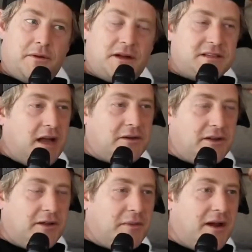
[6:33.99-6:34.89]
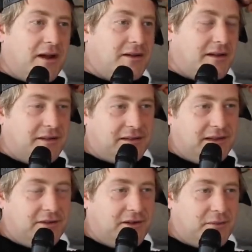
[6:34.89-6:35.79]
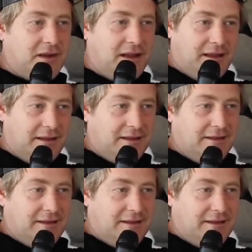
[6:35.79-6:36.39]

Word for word: better watch out when you get married. You're going to have to give all your money.